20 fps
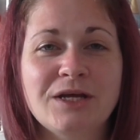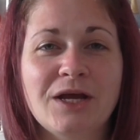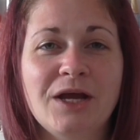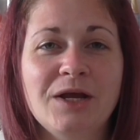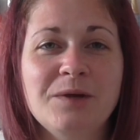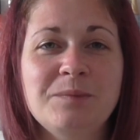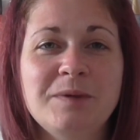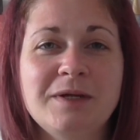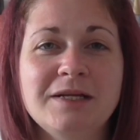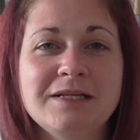I
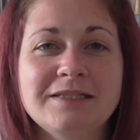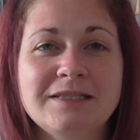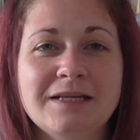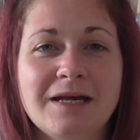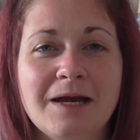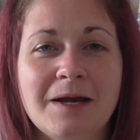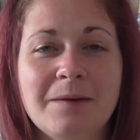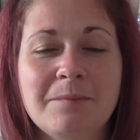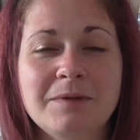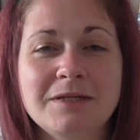hope it's
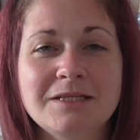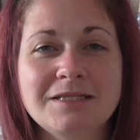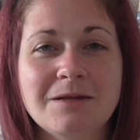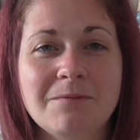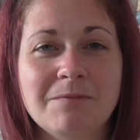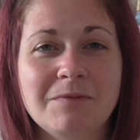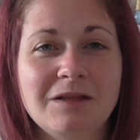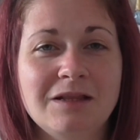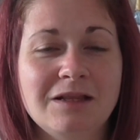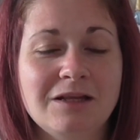
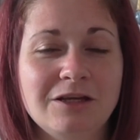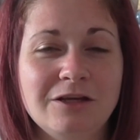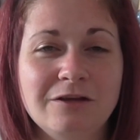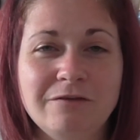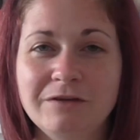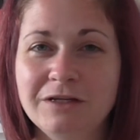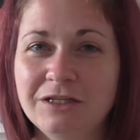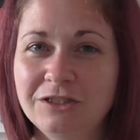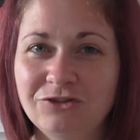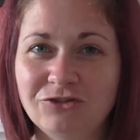something that
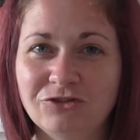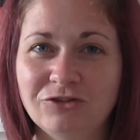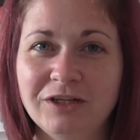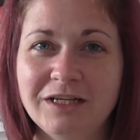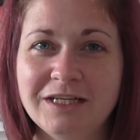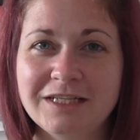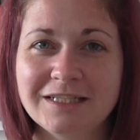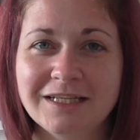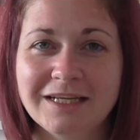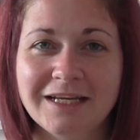you've
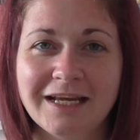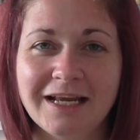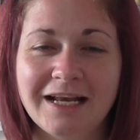enjoyed.